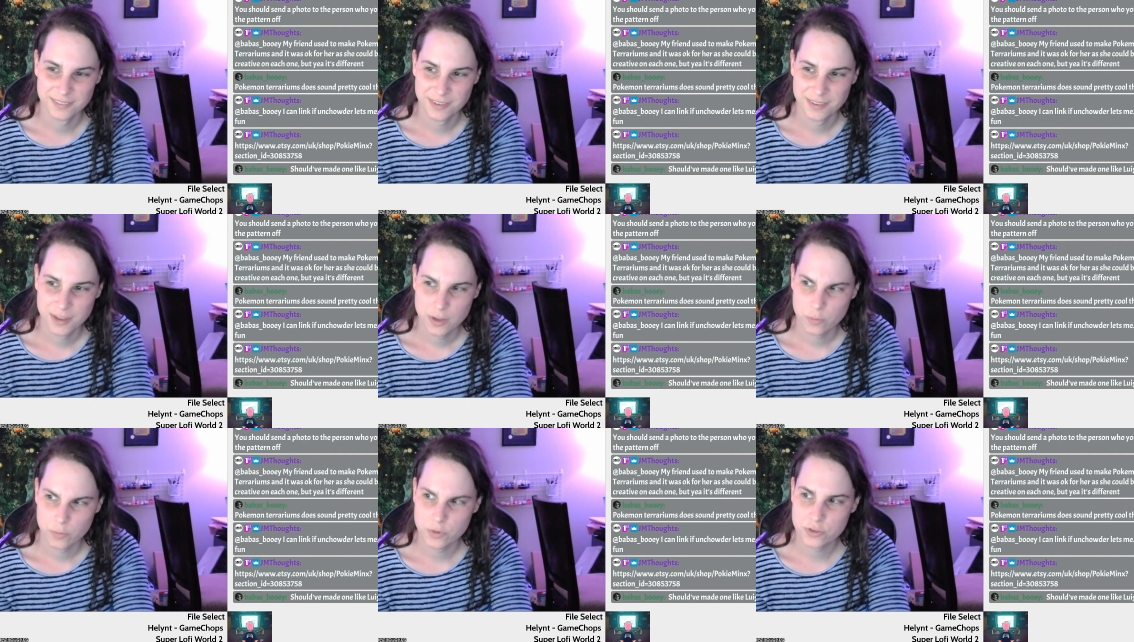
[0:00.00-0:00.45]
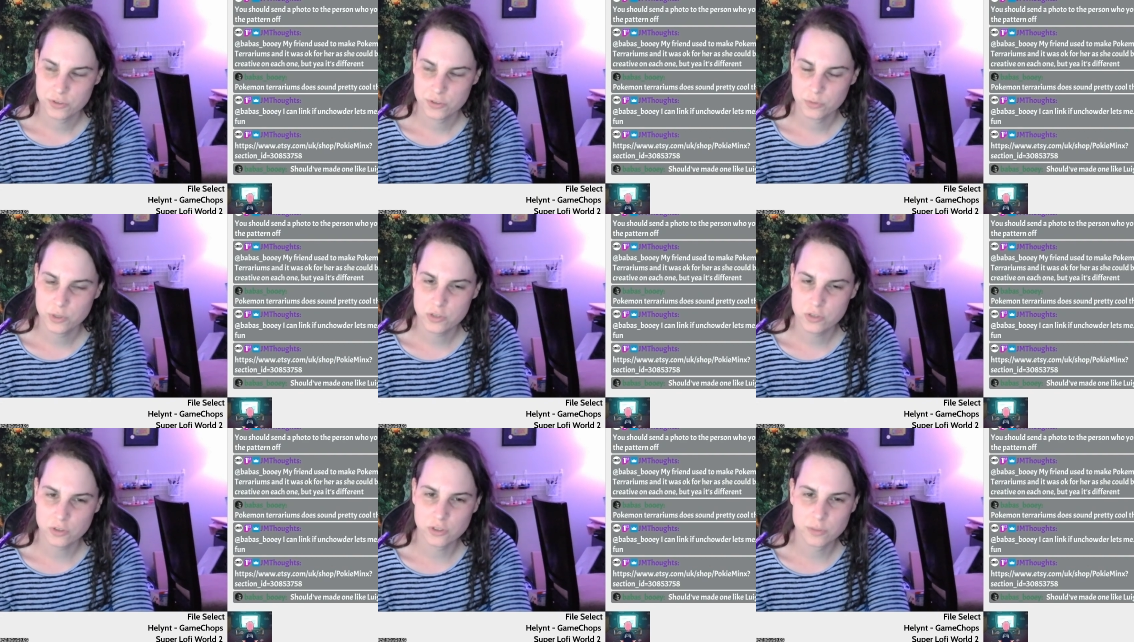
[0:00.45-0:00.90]

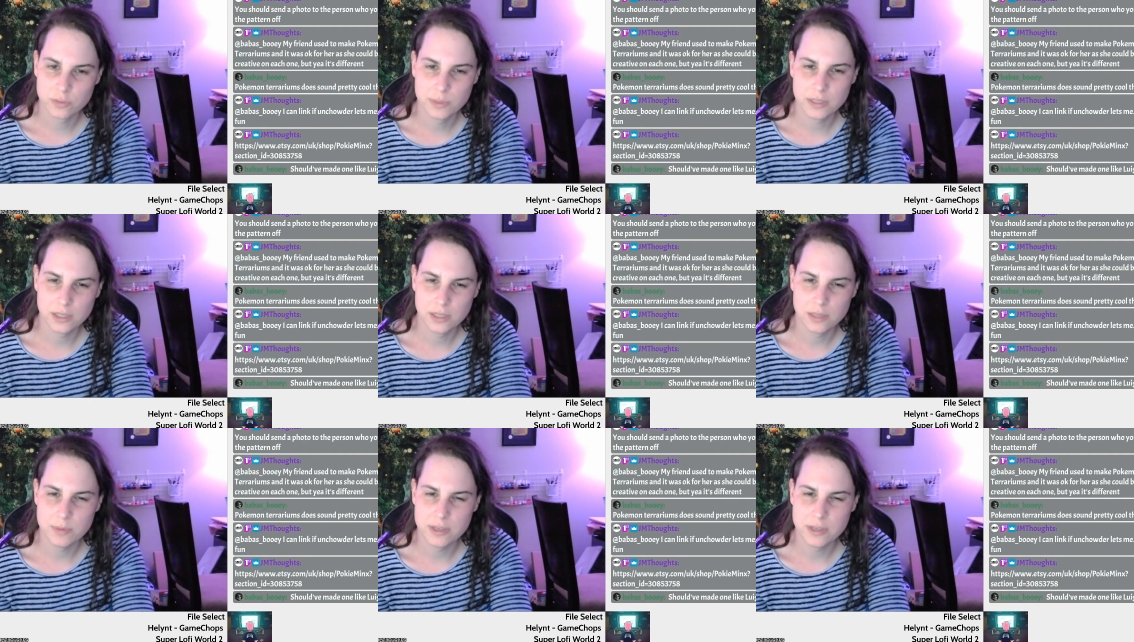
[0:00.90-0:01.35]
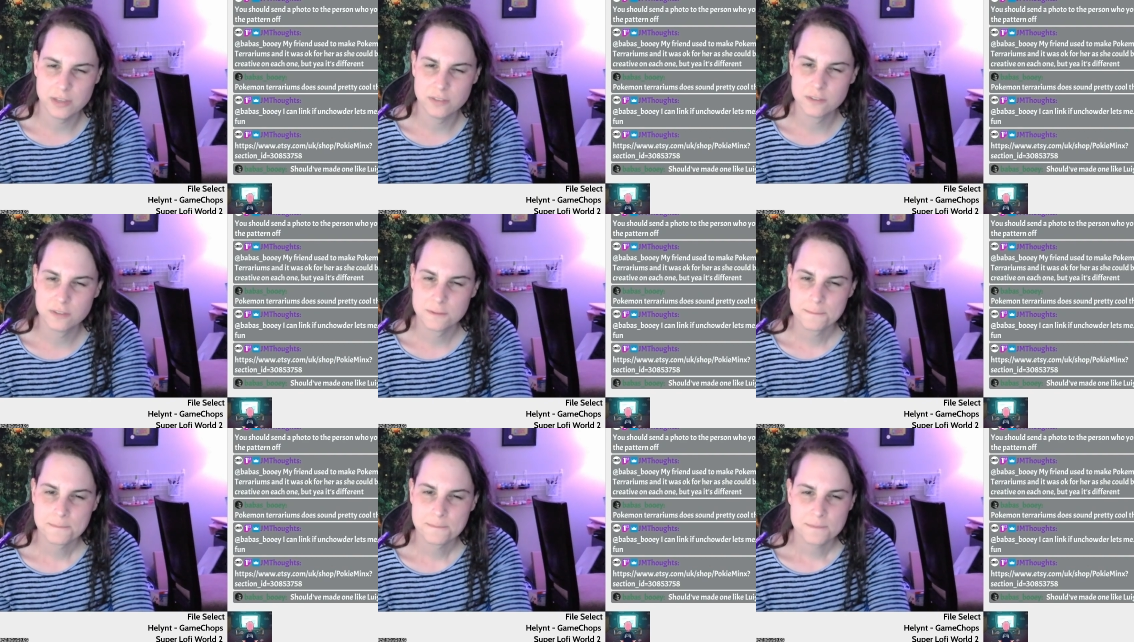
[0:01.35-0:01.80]
which ultimately
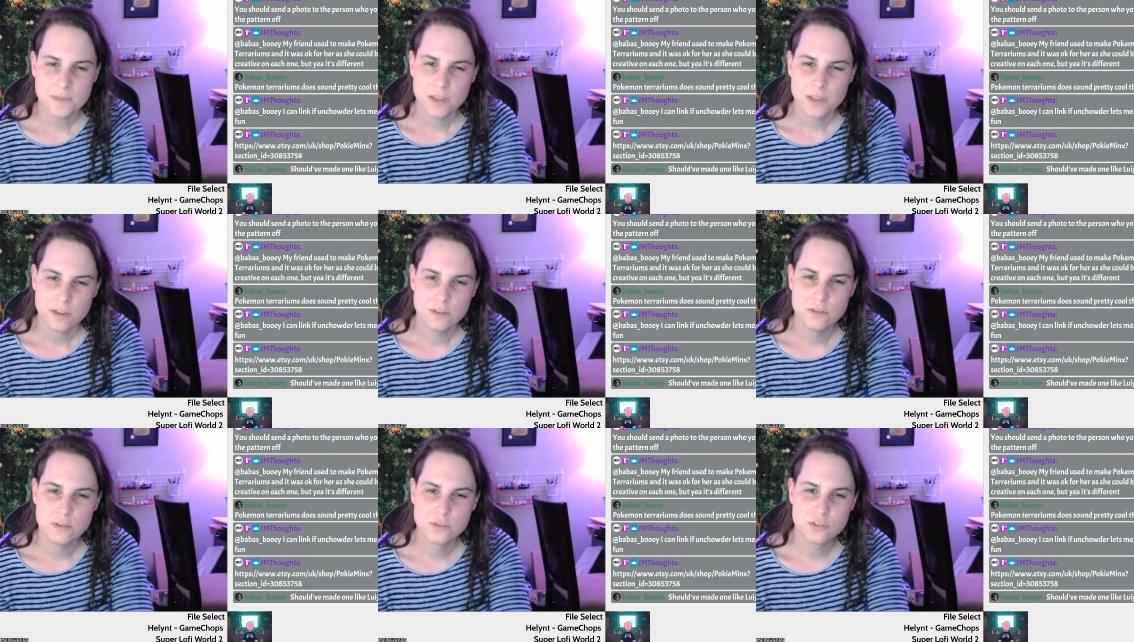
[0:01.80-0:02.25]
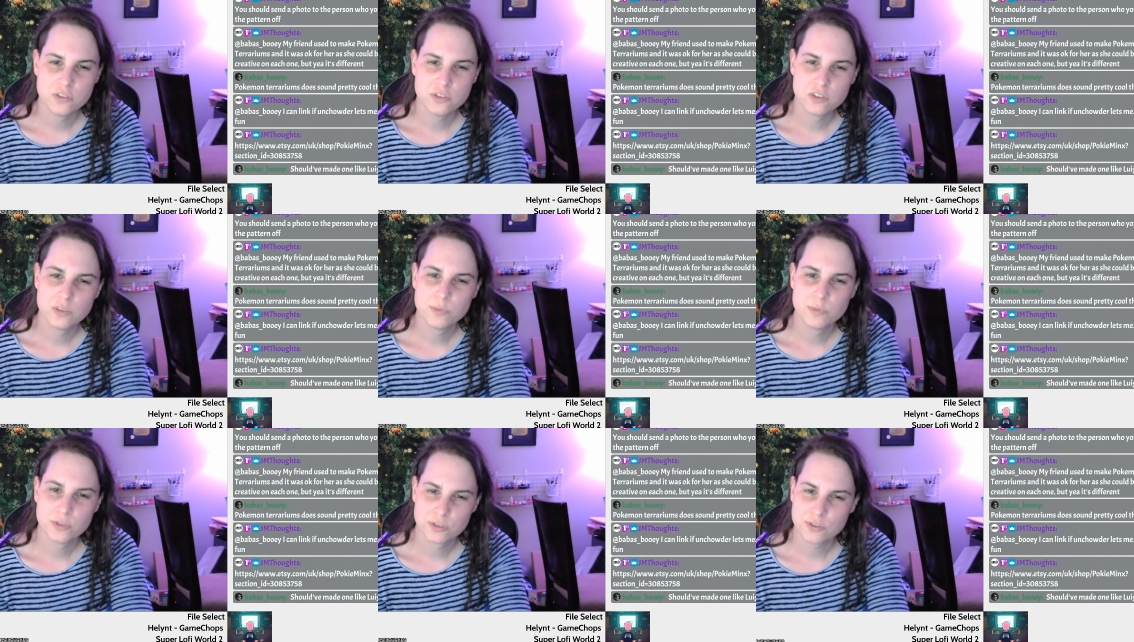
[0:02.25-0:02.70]
means you should
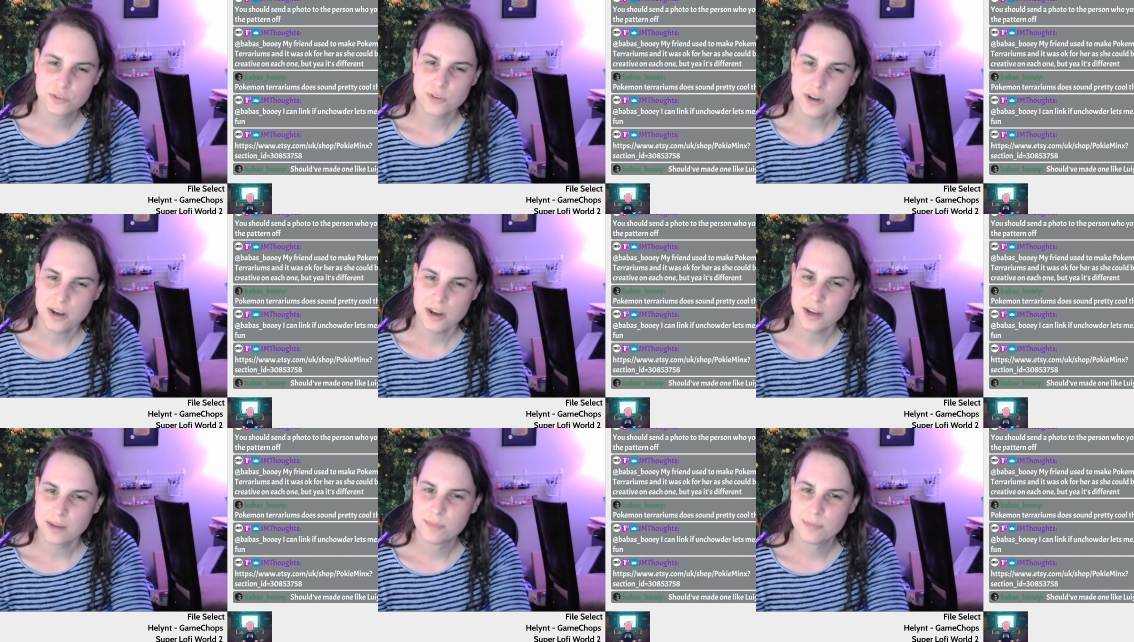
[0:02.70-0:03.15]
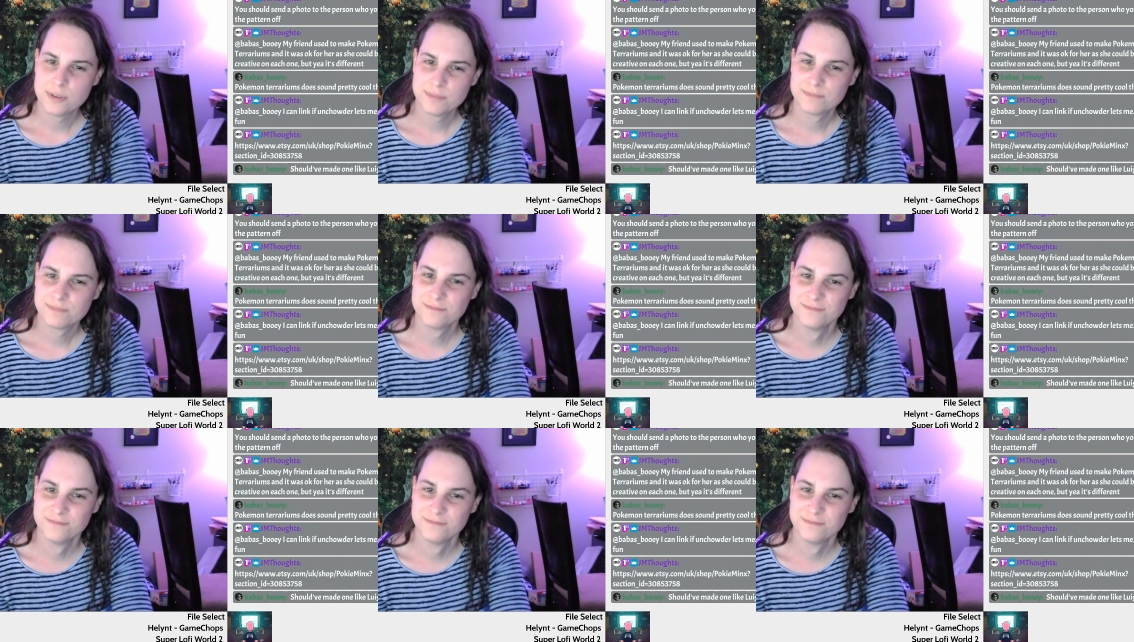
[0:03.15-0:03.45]
subscribe